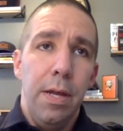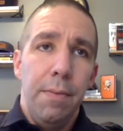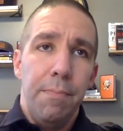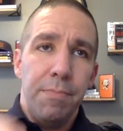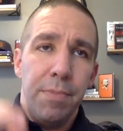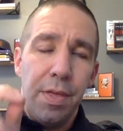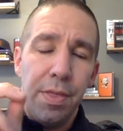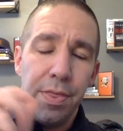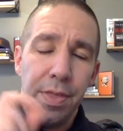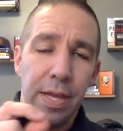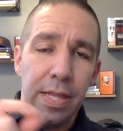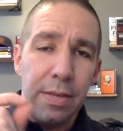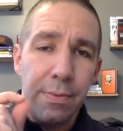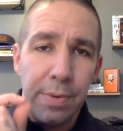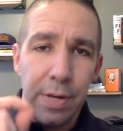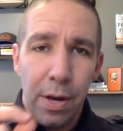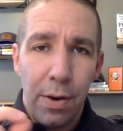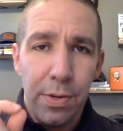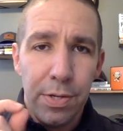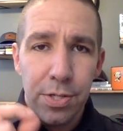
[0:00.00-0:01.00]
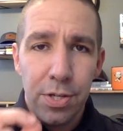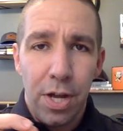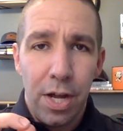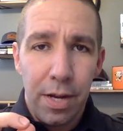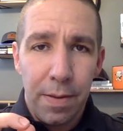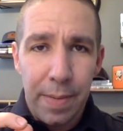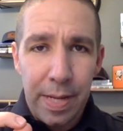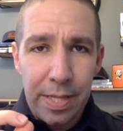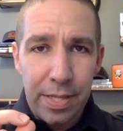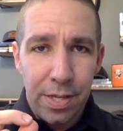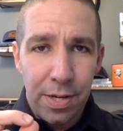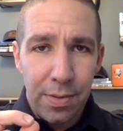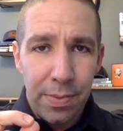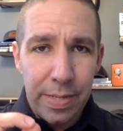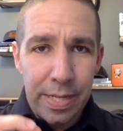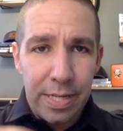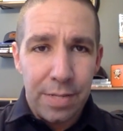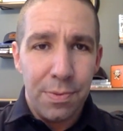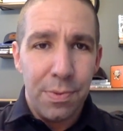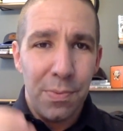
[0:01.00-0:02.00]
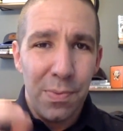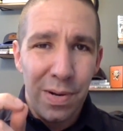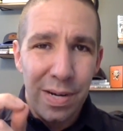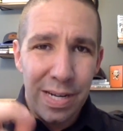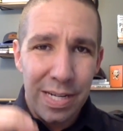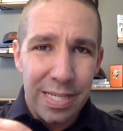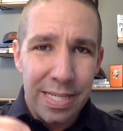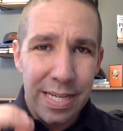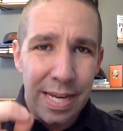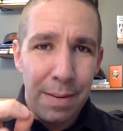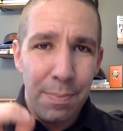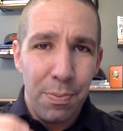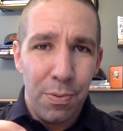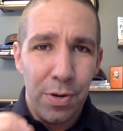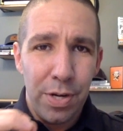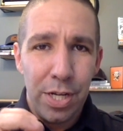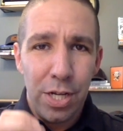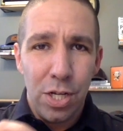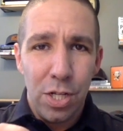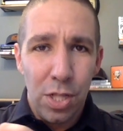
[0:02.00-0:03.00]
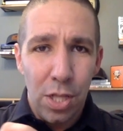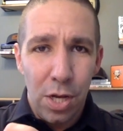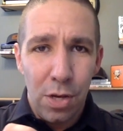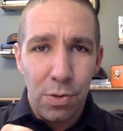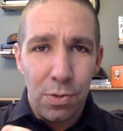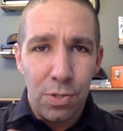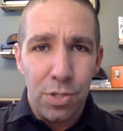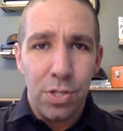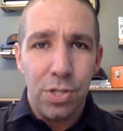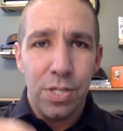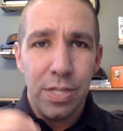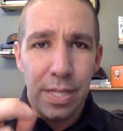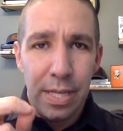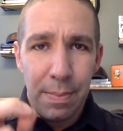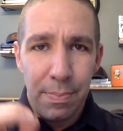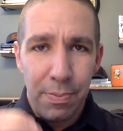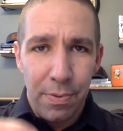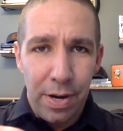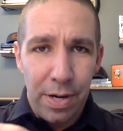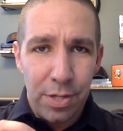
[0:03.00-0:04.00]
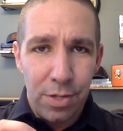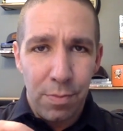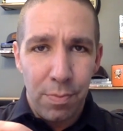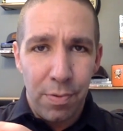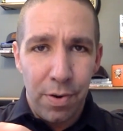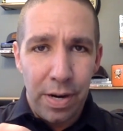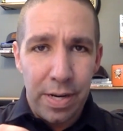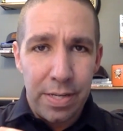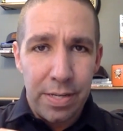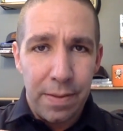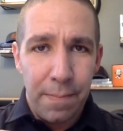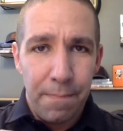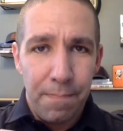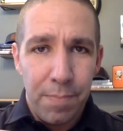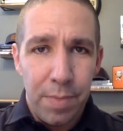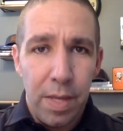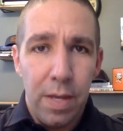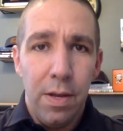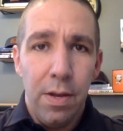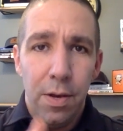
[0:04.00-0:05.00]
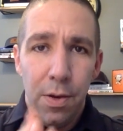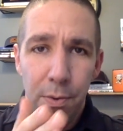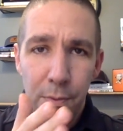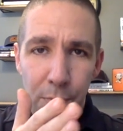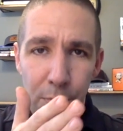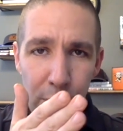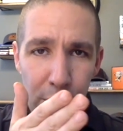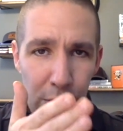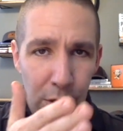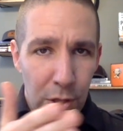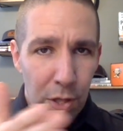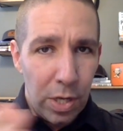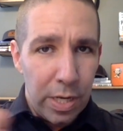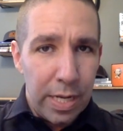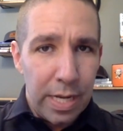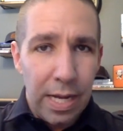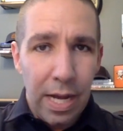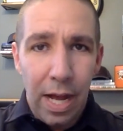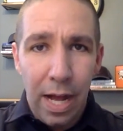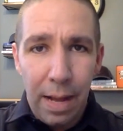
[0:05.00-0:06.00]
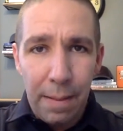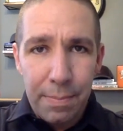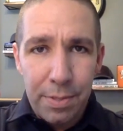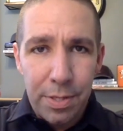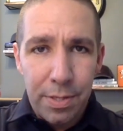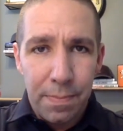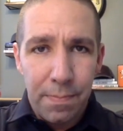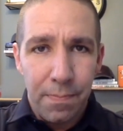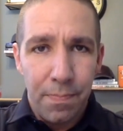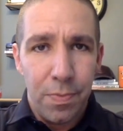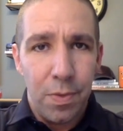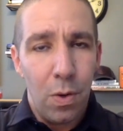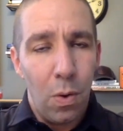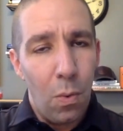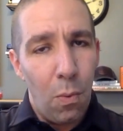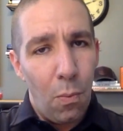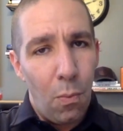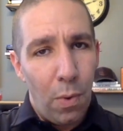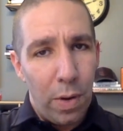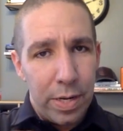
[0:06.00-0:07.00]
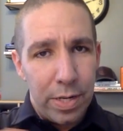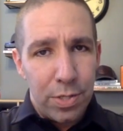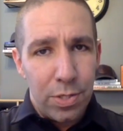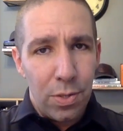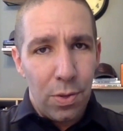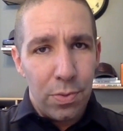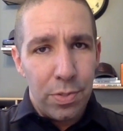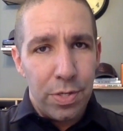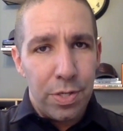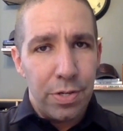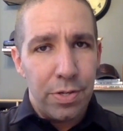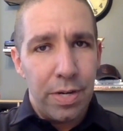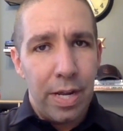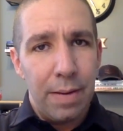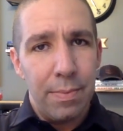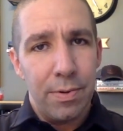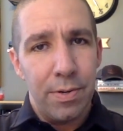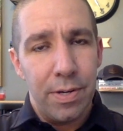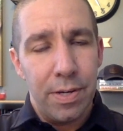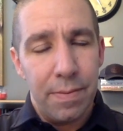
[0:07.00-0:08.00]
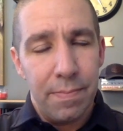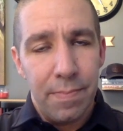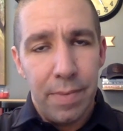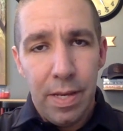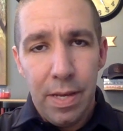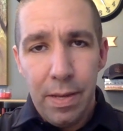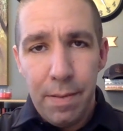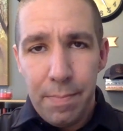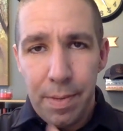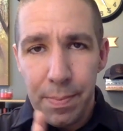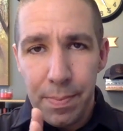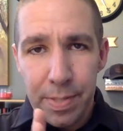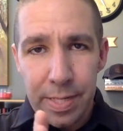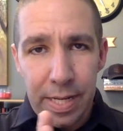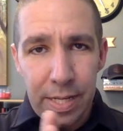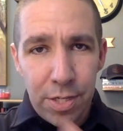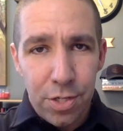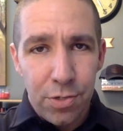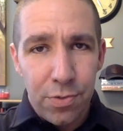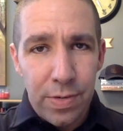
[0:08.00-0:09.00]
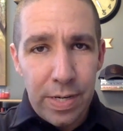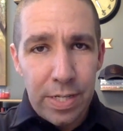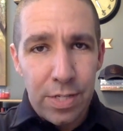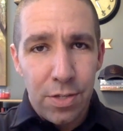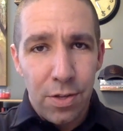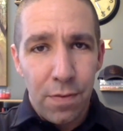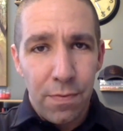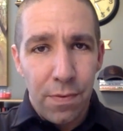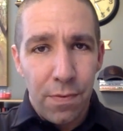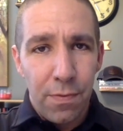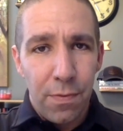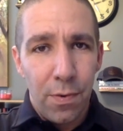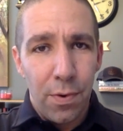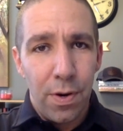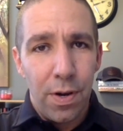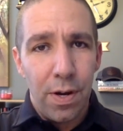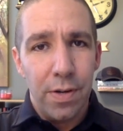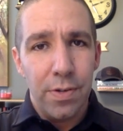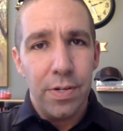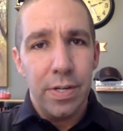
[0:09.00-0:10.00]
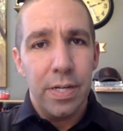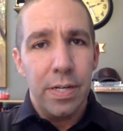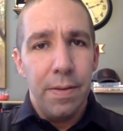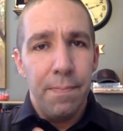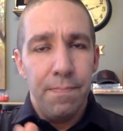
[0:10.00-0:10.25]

The thing that we always talk about, though, is we want to stay pretty close to the appraisal price. We're going to look at comps. What is sold in your neighborhood? People down the street sold for $400.